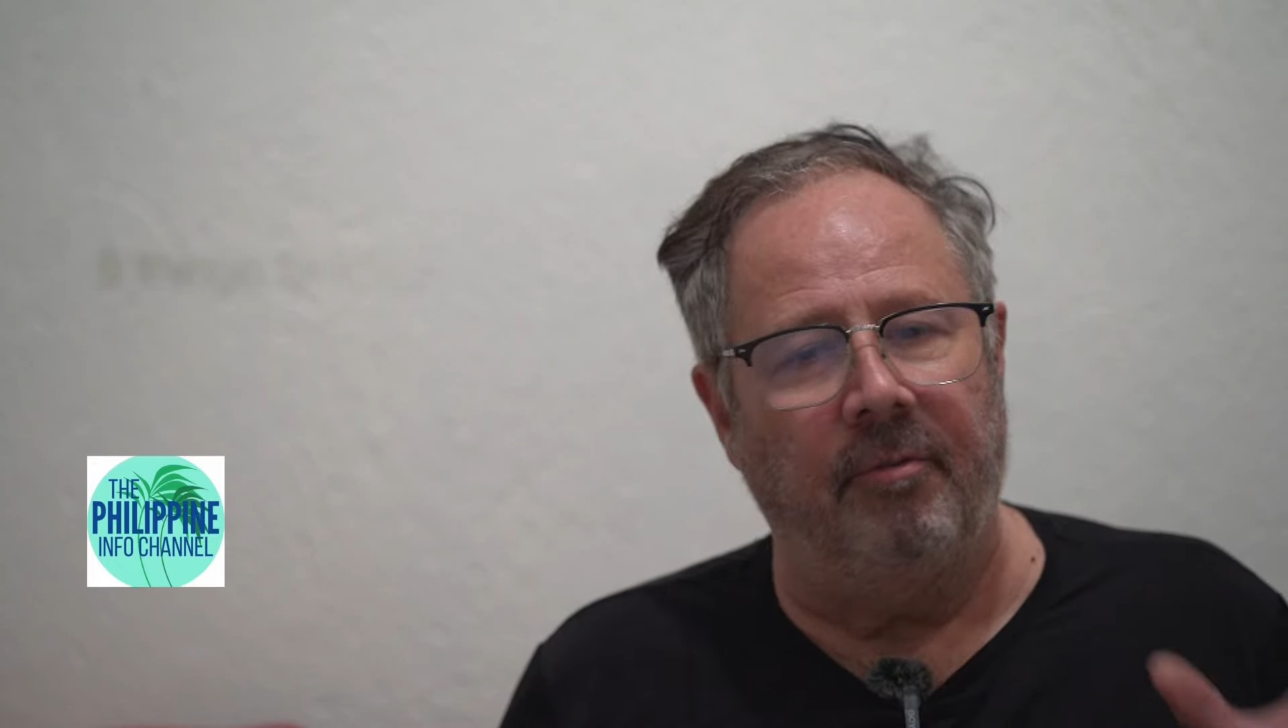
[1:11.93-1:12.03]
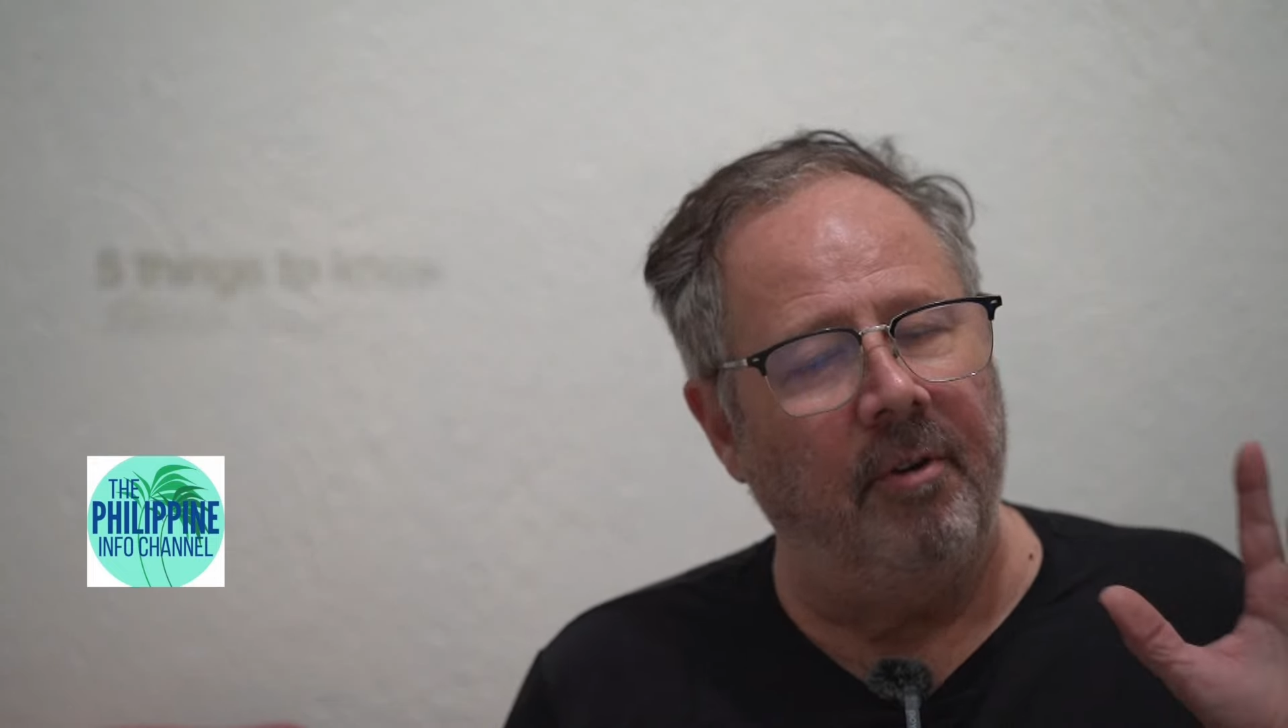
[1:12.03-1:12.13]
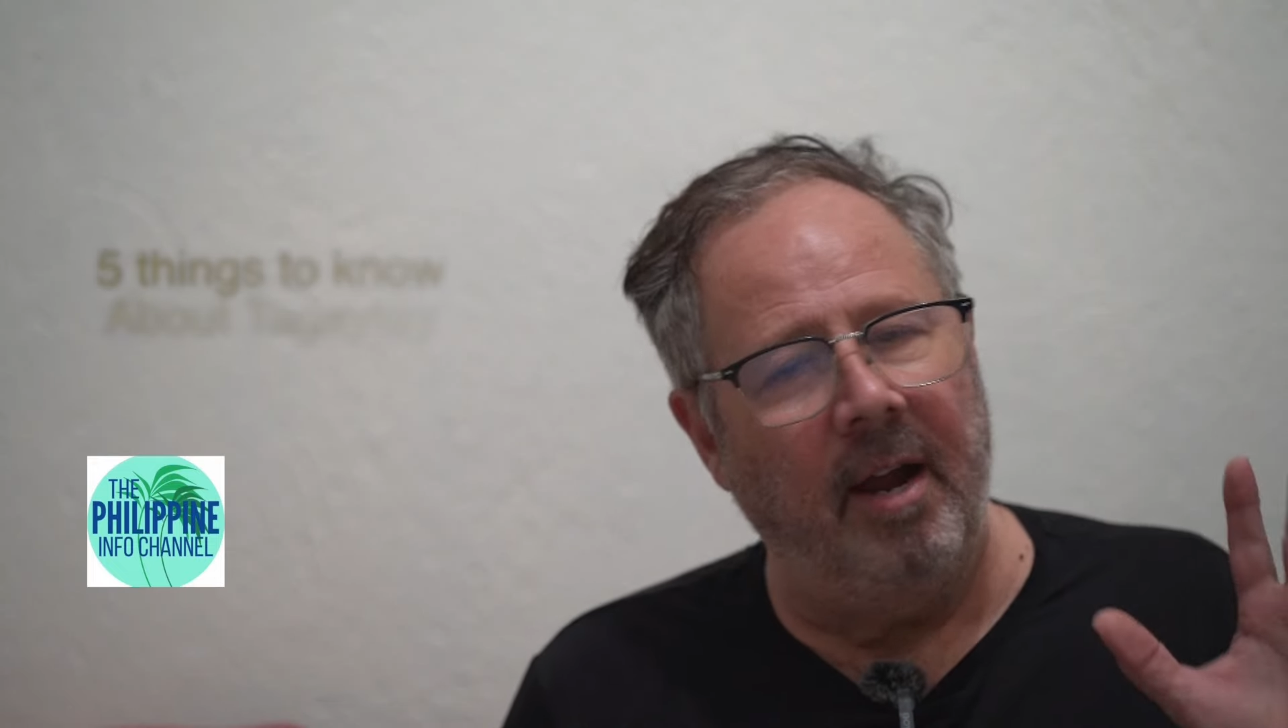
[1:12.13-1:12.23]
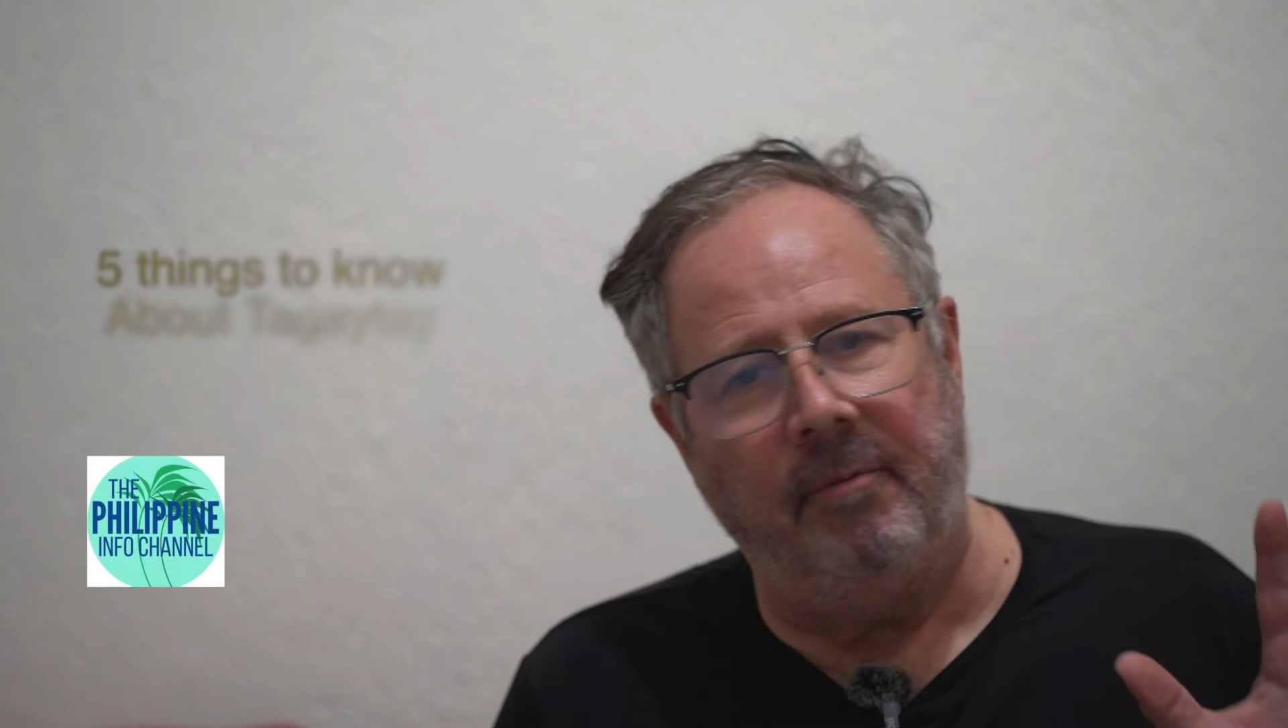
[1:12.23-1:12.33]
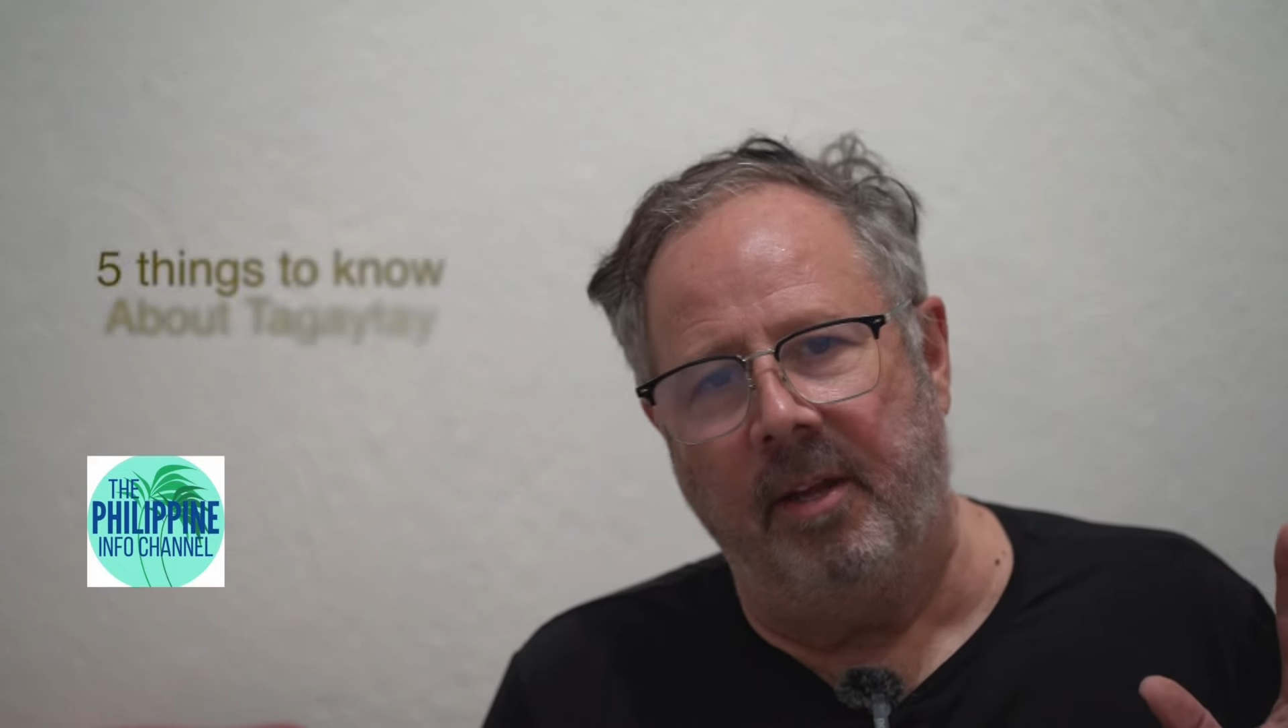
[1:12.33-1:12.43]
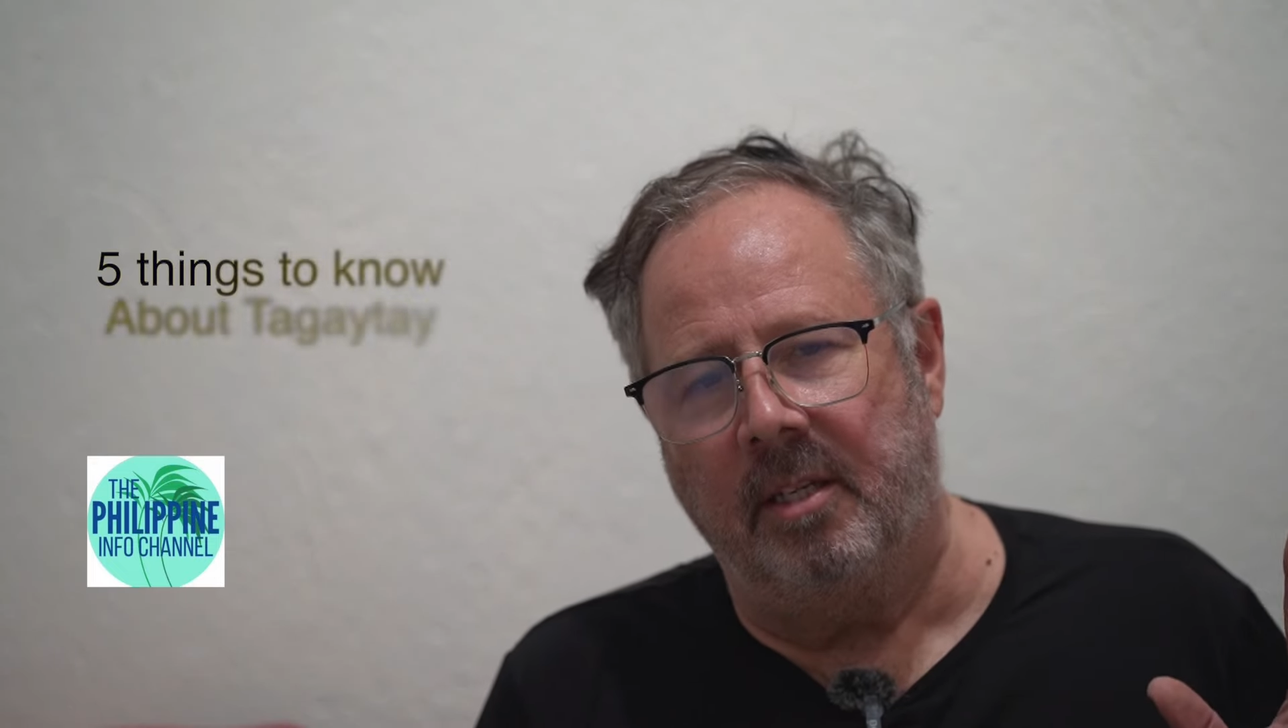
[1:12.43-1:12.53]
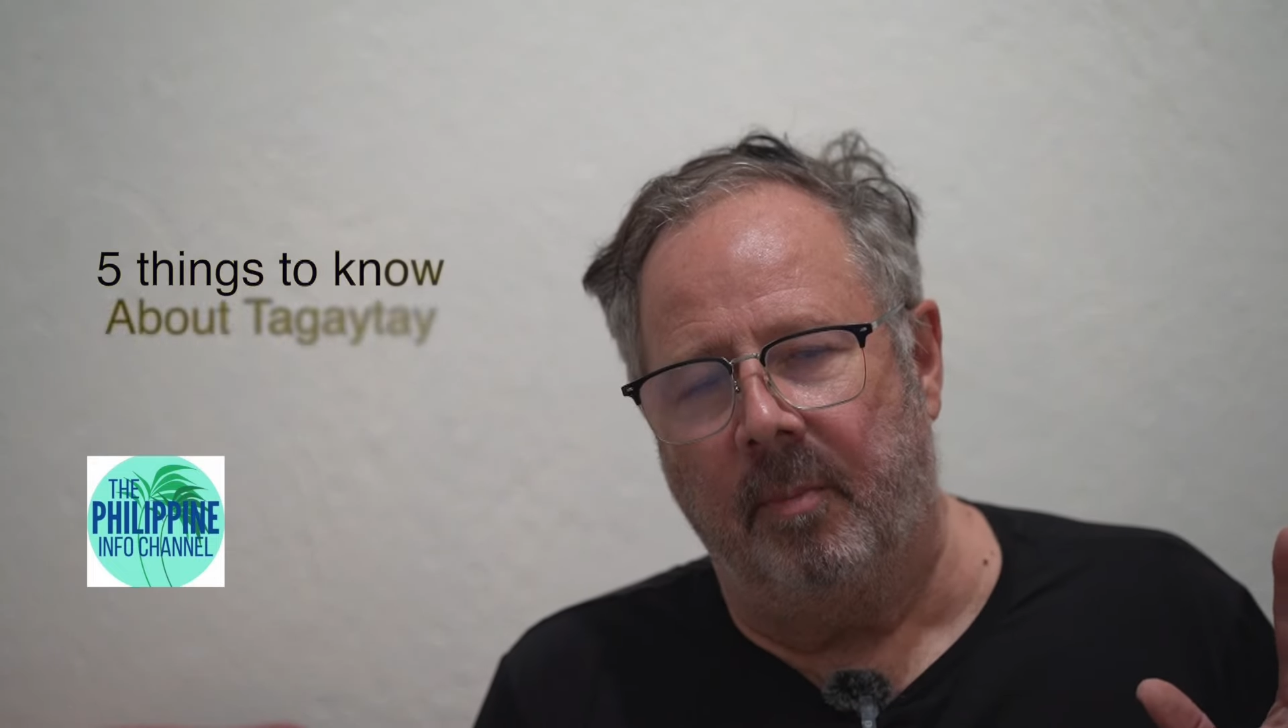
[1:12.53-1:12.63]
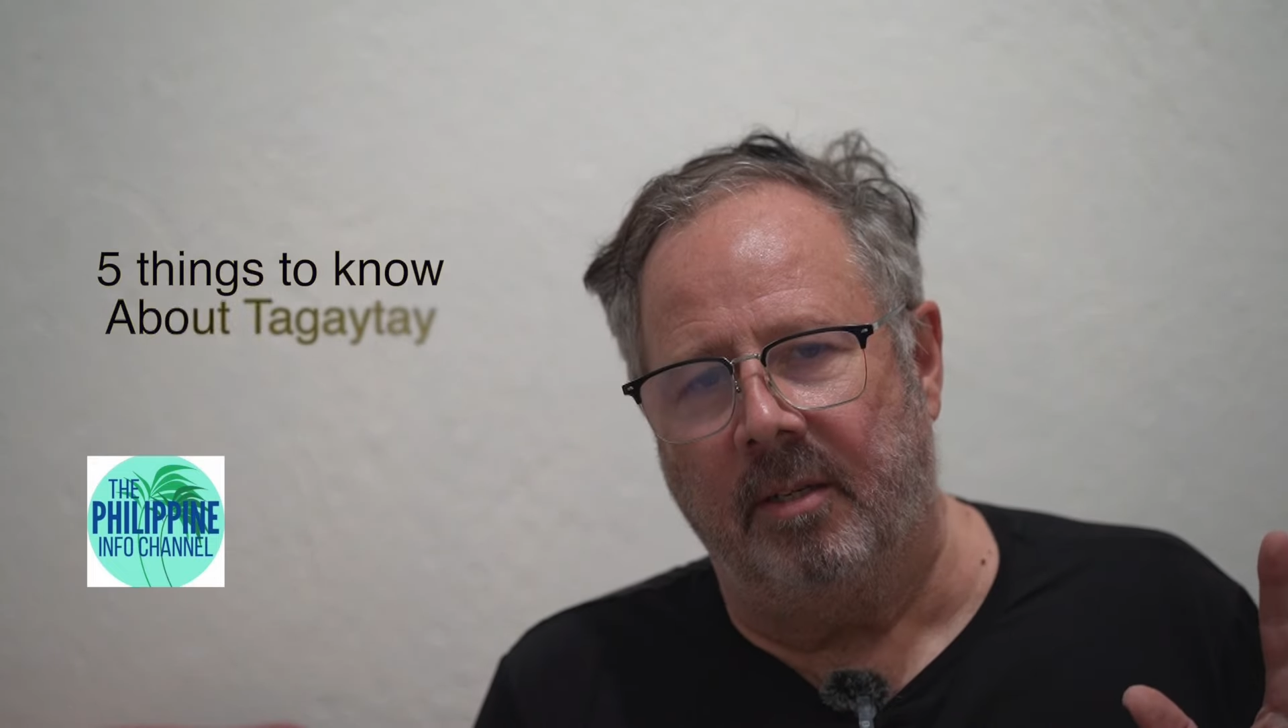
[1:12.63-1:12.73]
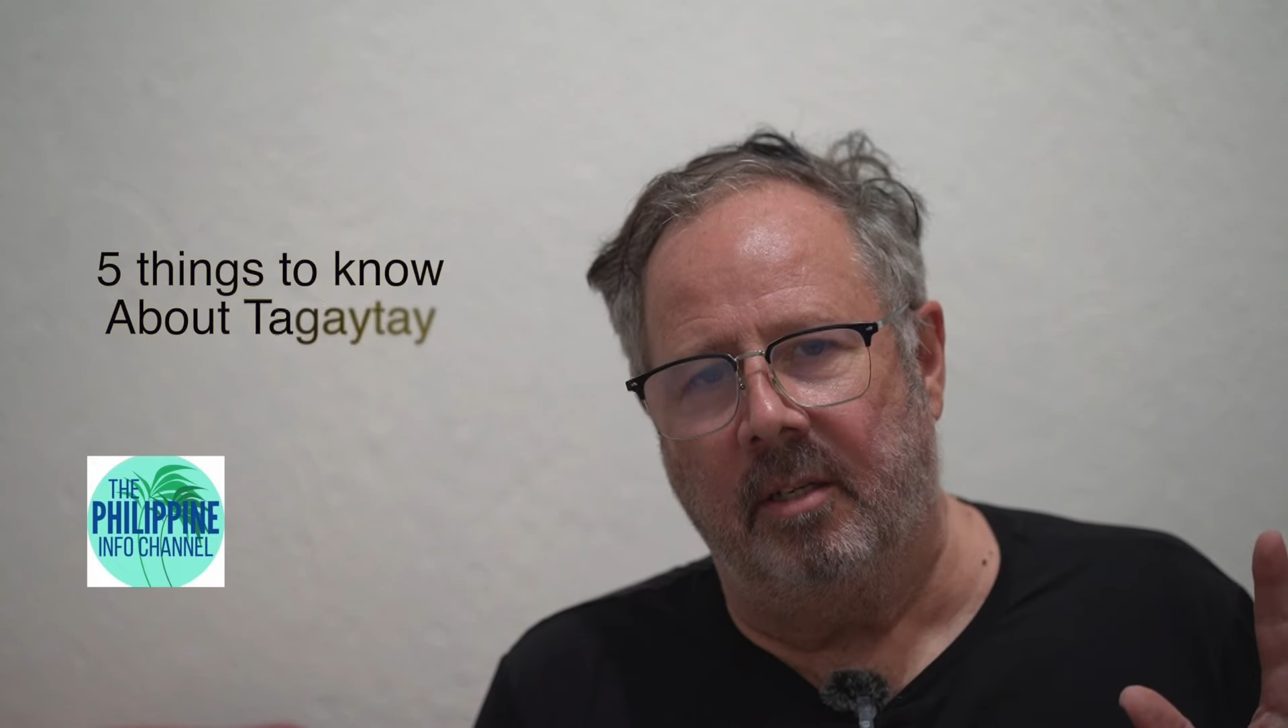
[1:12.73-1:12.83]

5 things about